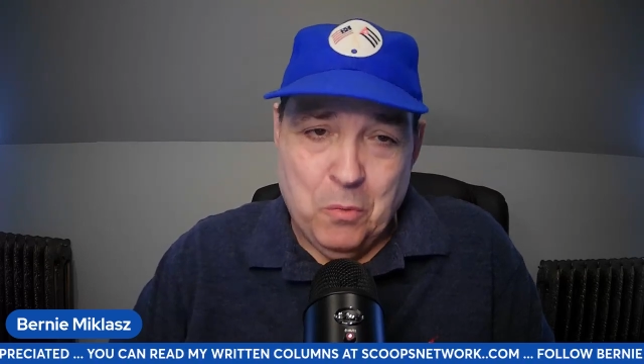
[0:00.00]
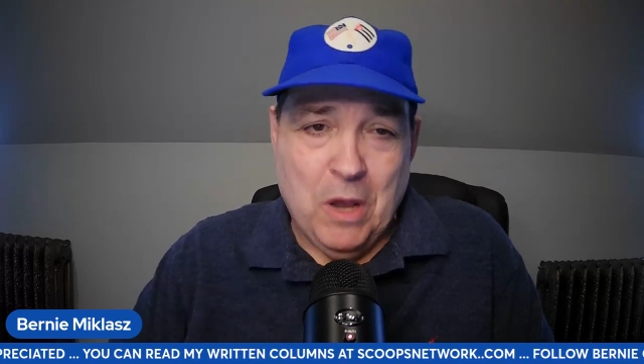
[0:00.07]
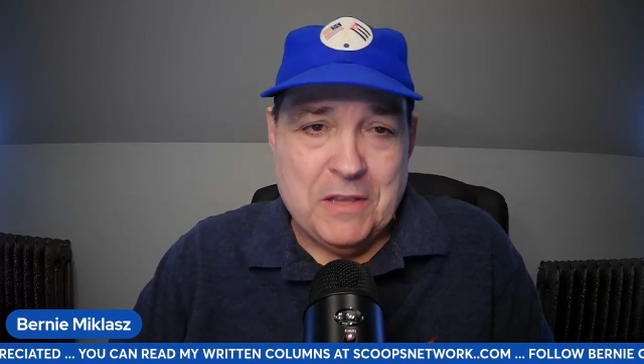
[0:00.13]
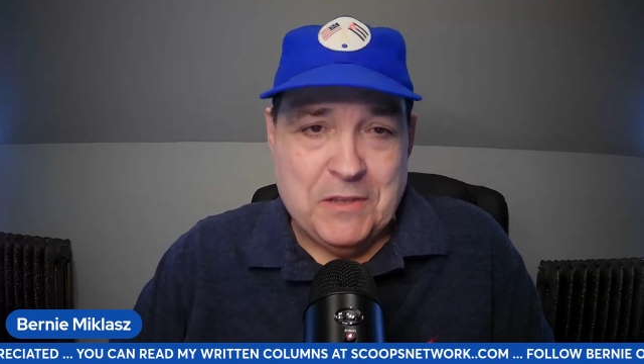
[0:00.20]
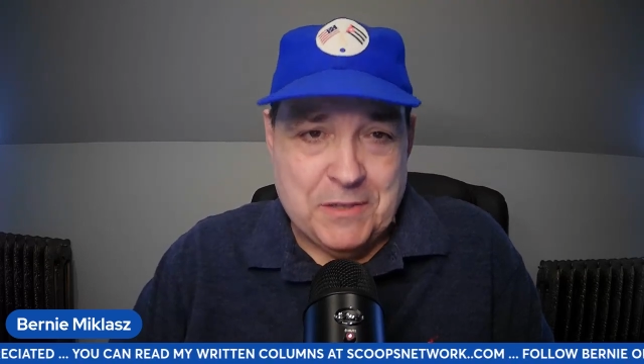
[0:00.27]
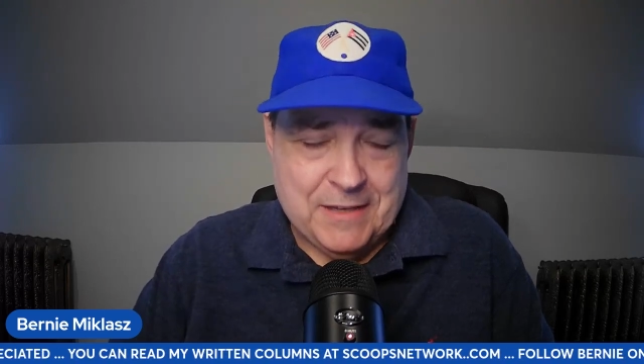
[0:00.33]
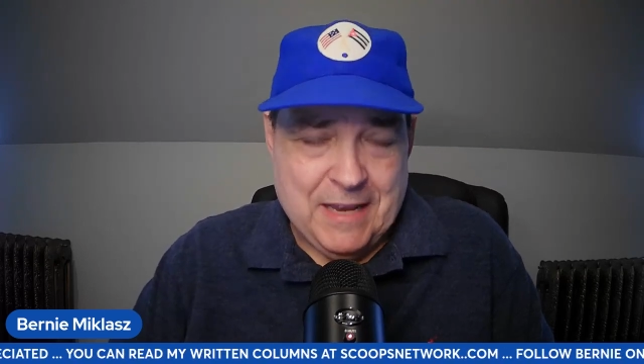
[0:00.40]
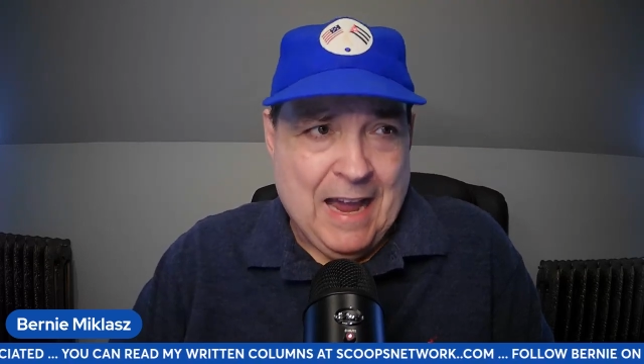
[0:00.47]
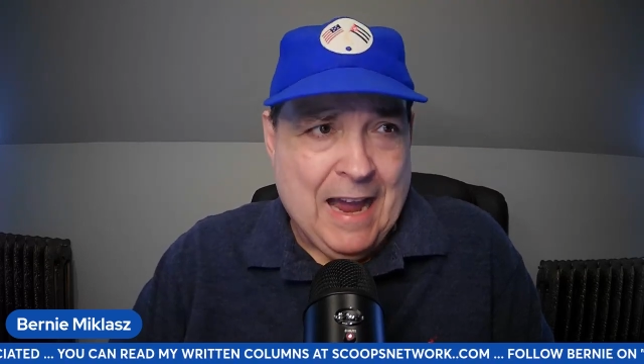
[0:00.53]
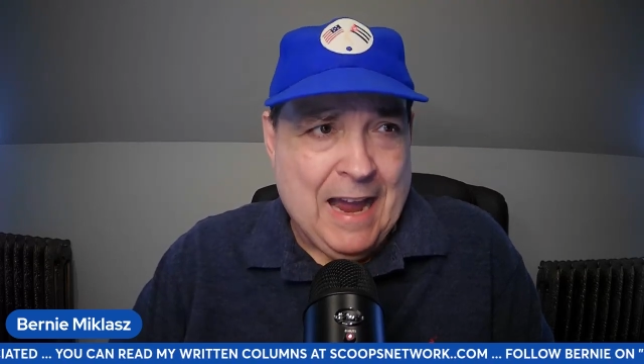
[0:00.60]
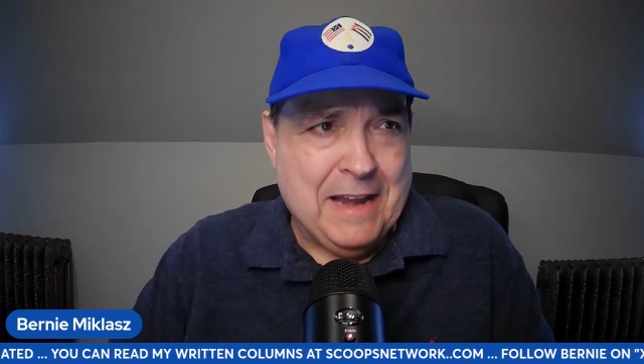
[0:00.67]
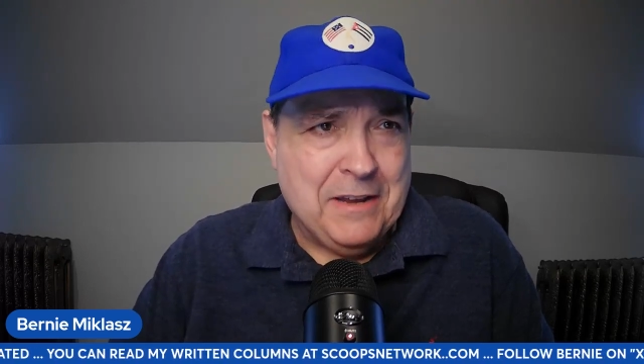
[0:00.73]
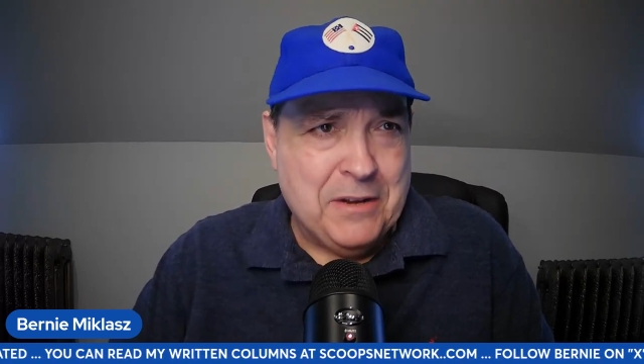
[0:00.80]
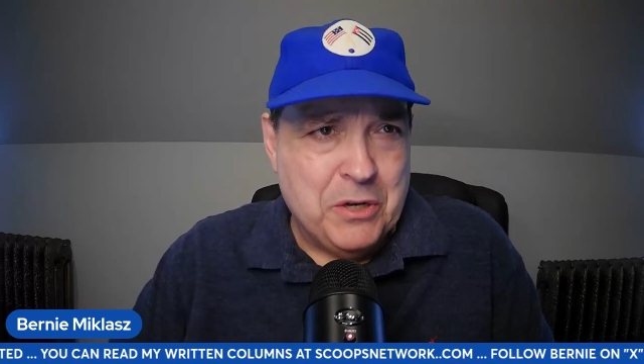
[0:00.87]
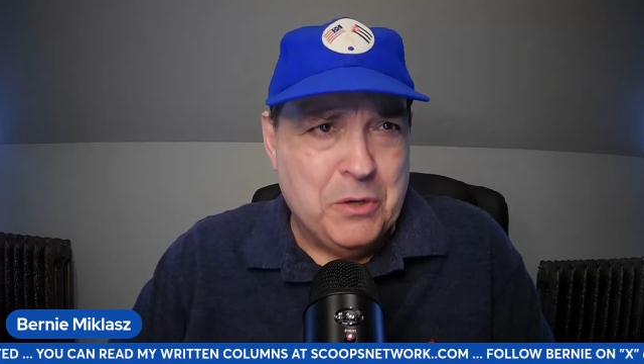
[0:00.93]
Once
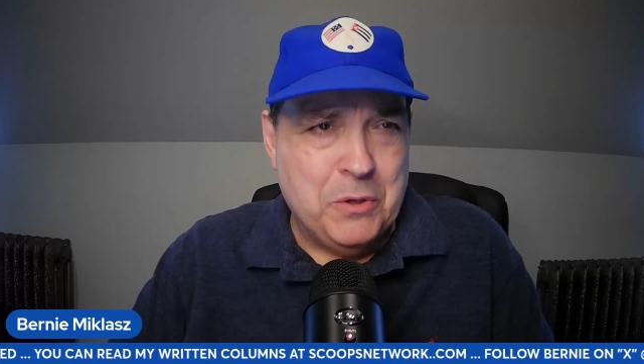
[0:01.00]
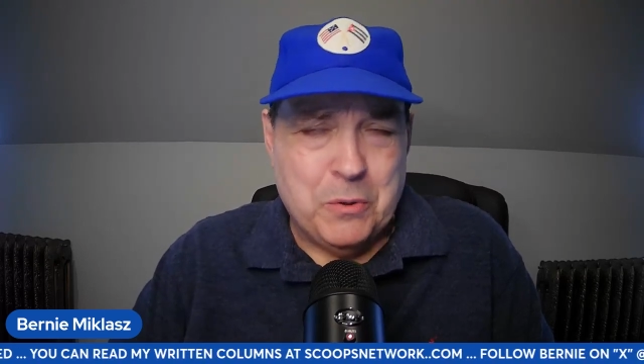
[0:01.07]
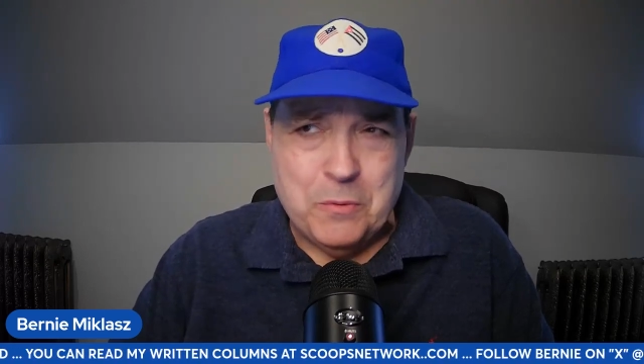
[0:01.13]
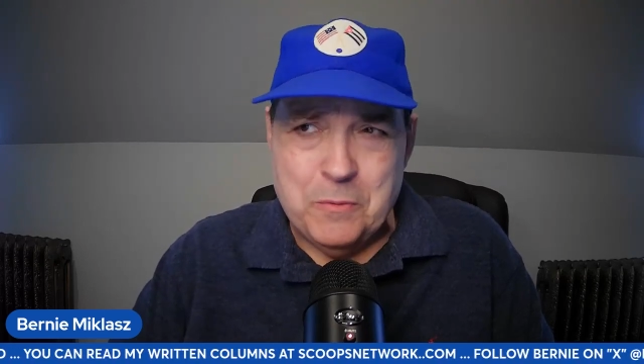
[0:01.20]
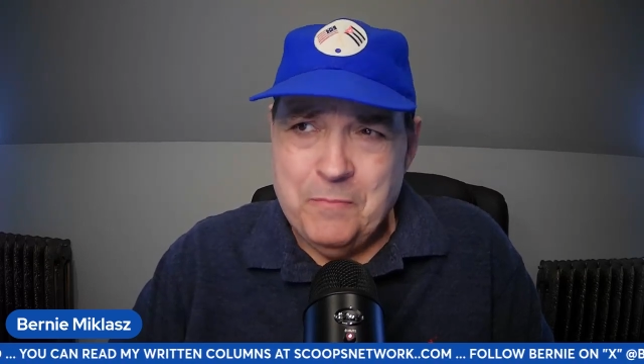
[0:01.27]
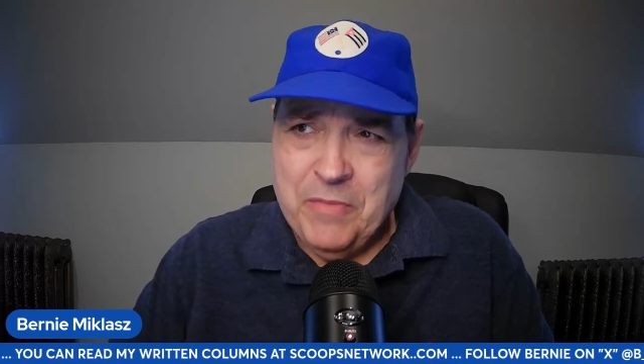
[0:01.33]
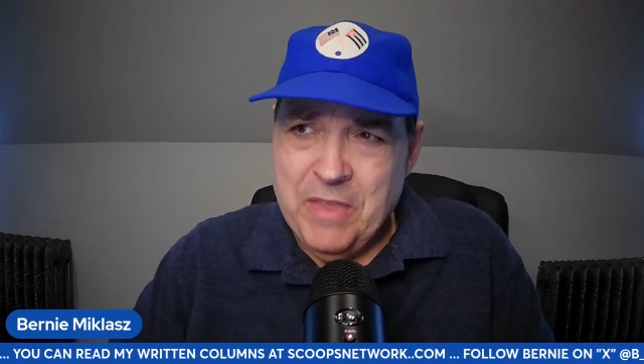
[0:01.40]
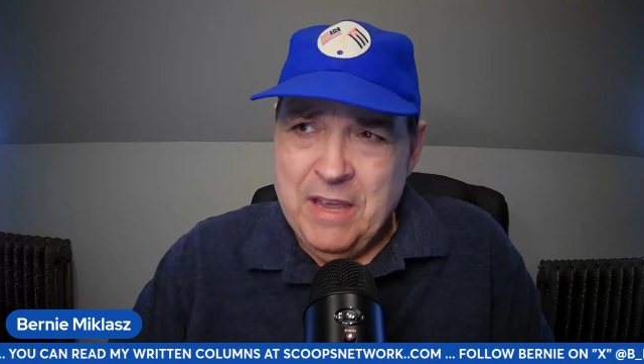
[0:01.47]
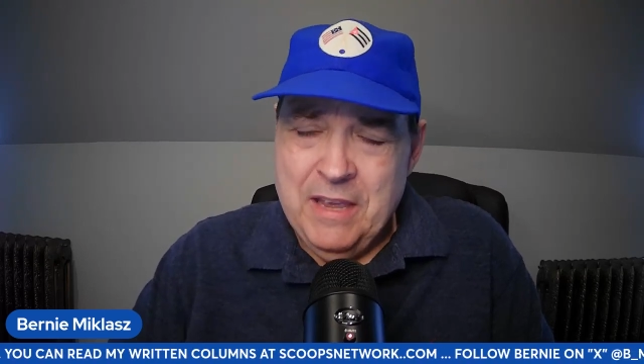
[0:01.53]
I knew